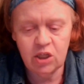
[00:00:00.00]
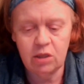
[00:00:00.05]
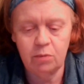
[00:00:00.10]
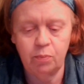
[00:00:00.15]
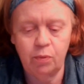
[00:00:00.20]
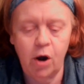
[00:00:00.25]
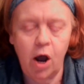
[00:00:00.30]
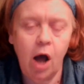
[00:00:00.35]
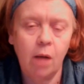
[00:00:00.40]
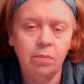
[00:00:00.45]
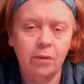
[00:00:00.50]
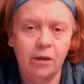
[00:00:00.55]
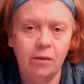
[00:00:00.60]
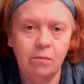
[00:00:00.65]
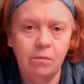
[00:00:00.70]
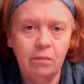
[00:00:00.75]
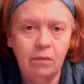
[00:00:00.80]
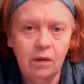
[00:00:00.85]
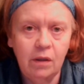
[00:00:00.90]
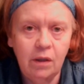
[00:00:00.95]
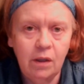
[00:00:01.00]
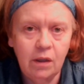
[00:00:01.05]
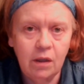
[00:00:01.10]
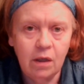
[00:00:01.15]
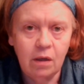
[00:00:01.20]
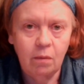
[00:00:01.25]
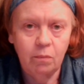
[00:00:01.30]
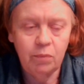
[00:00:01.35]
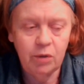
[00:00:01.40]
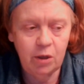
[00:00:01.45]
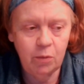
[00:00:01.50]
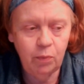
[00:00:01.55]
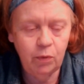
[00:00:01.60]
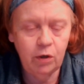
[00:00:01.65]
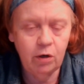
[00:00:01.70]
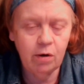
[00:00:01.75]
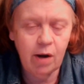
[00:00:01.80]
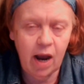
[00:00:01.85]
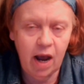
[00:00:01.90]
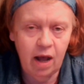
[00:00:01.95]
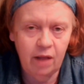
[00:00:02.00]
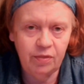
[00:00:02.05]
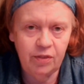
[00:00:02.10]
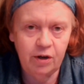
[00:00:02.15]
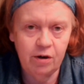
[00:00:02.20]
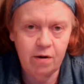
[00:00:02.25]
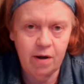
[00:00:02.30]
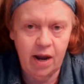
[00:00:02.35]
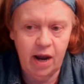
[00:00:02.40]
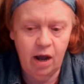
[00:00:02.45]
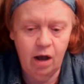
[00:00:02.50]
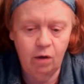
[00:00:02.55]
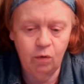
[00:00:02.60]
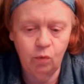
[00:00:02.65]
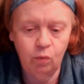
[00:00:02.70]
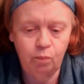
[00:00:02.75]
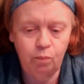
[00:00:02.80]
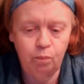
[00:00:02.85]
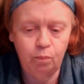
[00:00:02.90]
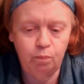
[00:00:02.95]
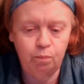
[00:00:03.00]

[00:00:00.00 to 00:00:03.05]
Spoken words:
the problem. People are out there now